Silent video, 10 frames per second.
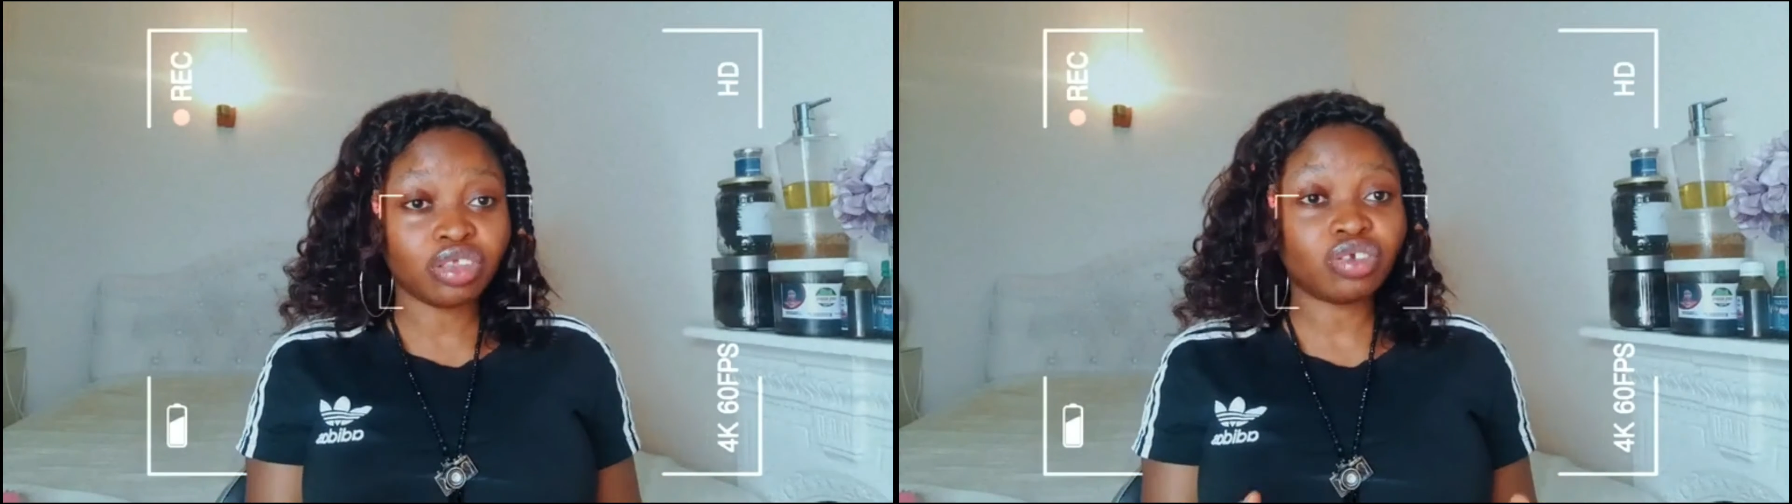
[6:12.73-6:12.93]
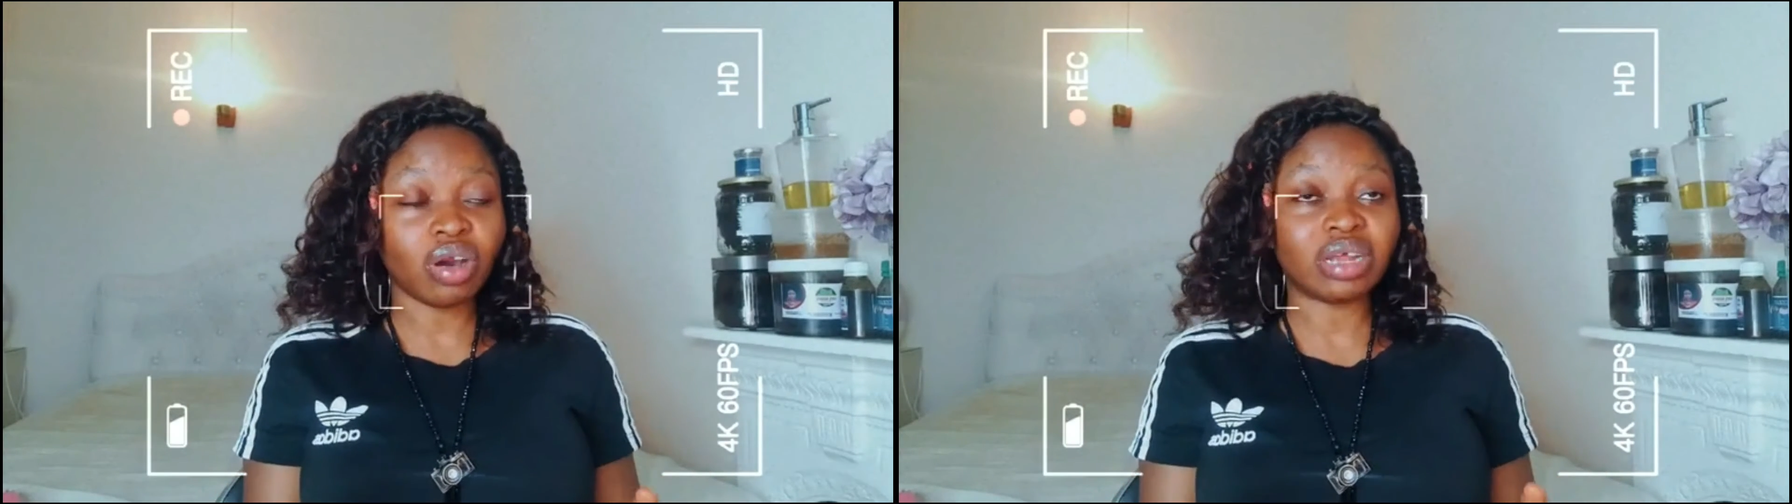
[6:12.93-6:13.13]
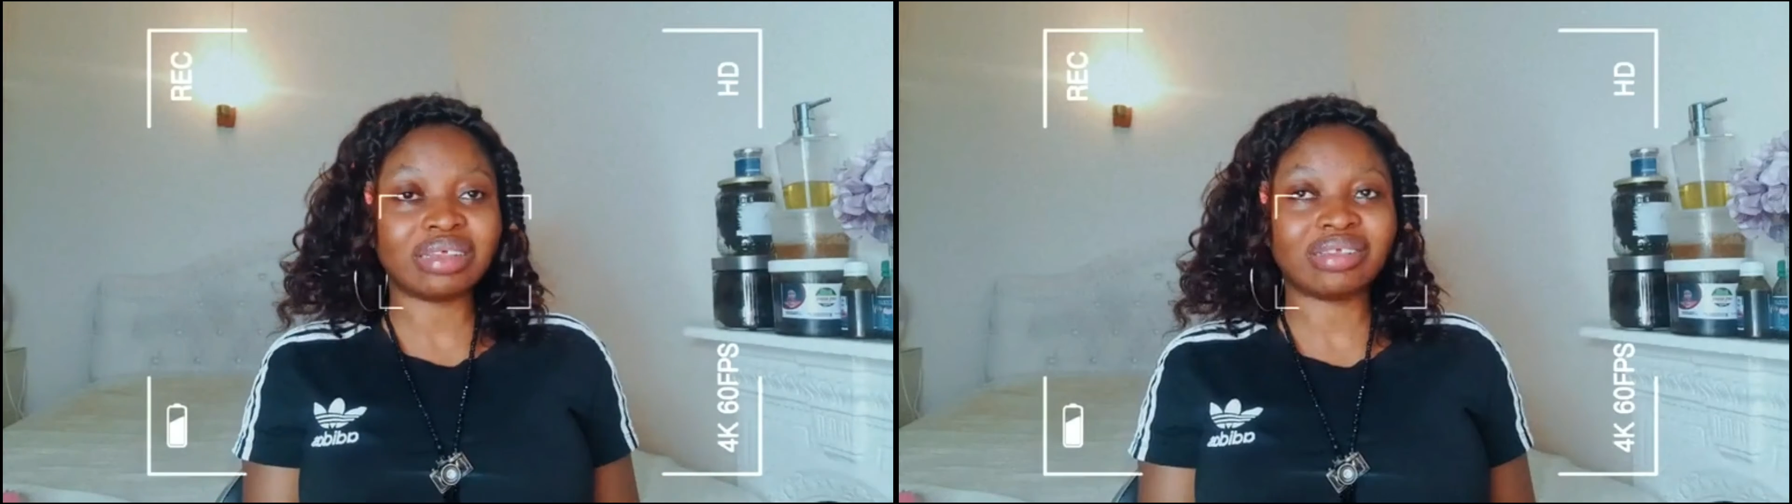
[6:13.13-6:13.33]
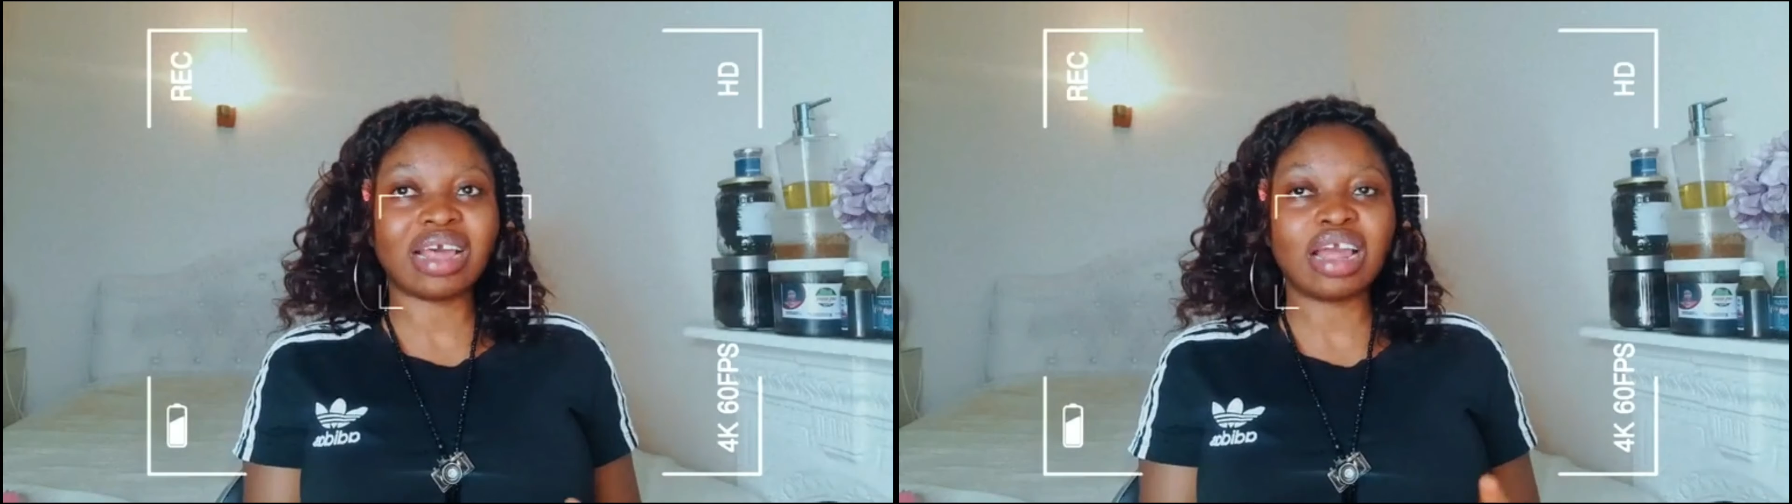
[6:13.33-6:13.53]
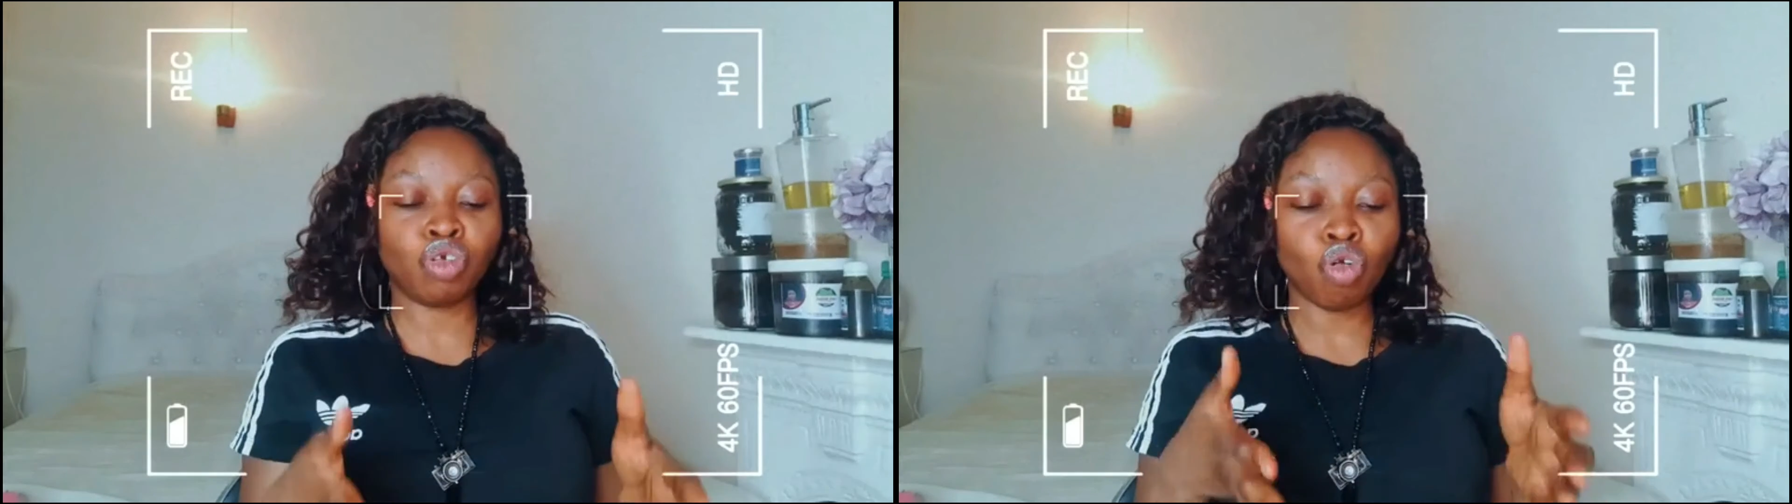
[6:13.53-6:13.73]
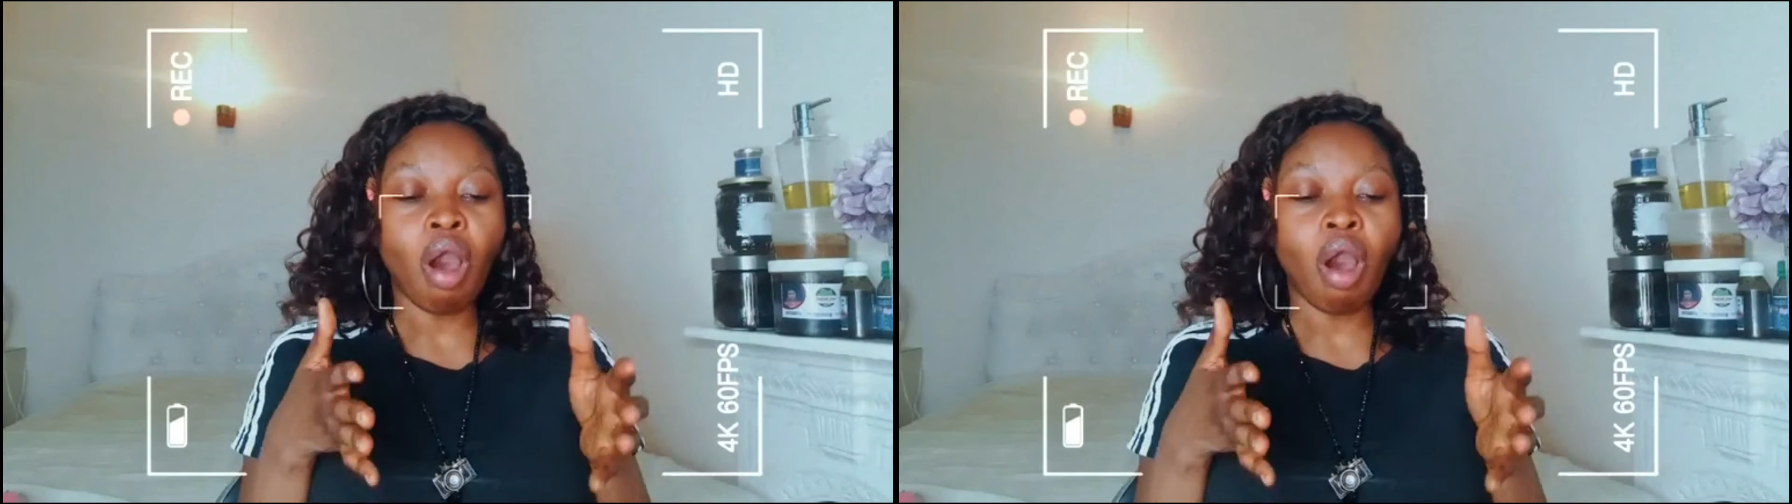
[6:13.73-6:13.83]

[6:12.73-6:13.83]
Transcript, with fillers: do you understand you